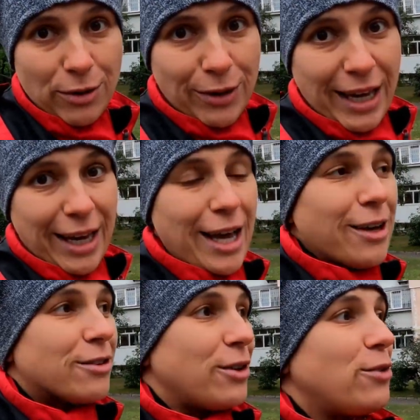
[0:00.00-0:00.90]
Okay,
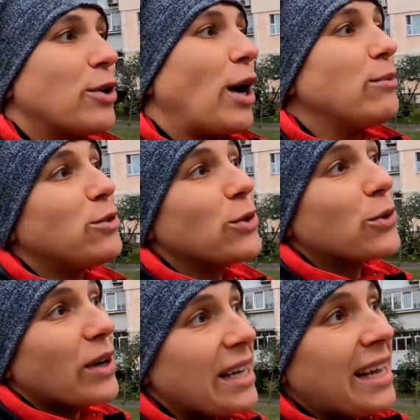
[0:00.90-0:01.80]
so if you come to
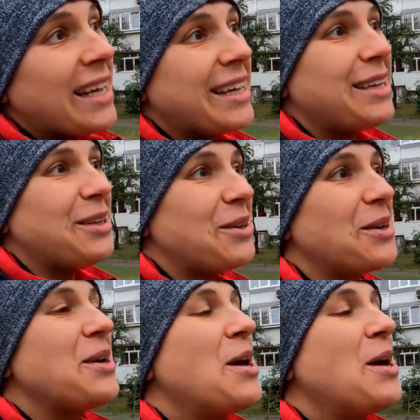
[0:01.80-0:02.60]
Ukraine, you